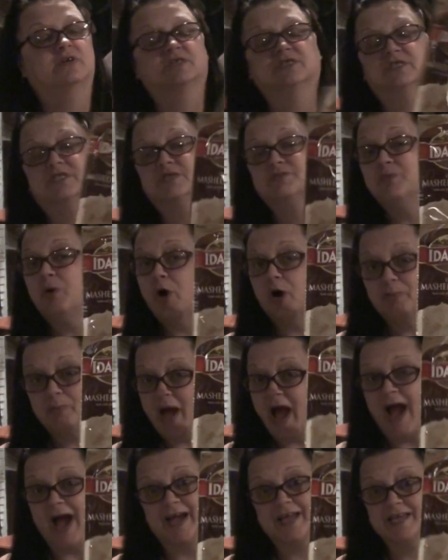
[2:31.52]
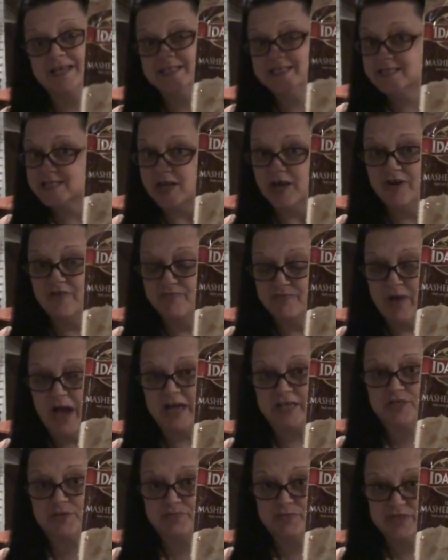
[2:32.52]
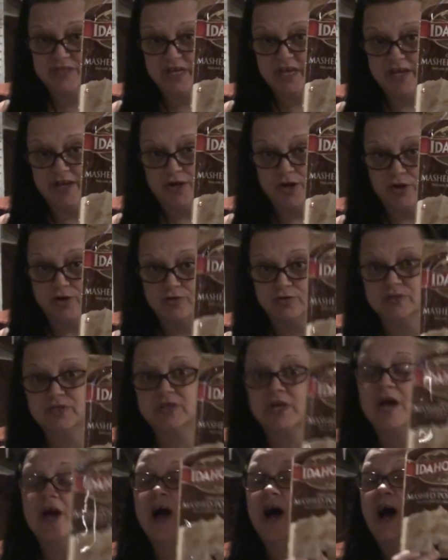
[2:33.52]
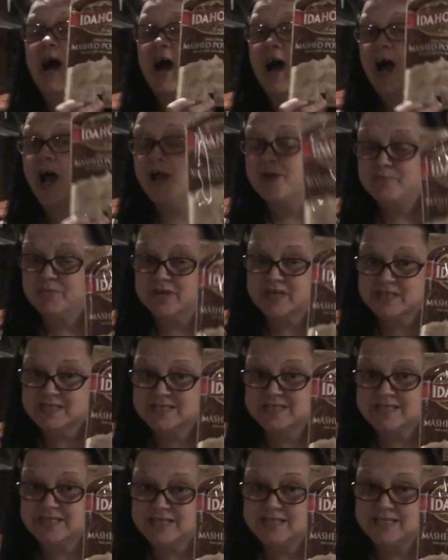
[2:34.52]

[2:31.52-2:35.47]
small packets of mashed potatoes. I mixed